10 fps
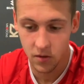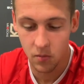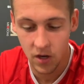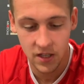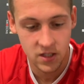
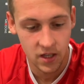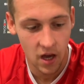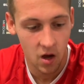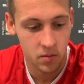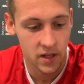ability to
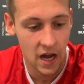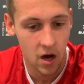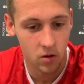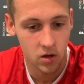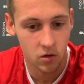get up and
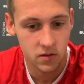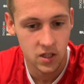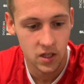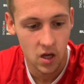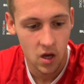down, and
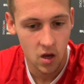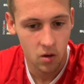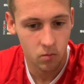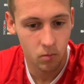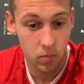obviously
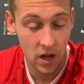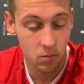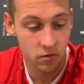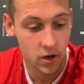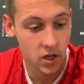
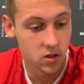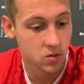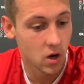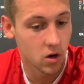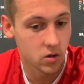playing with Regan
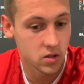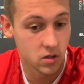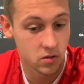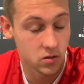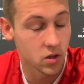as well, it
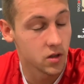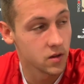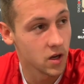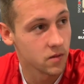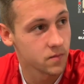was good.
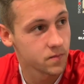Yeah.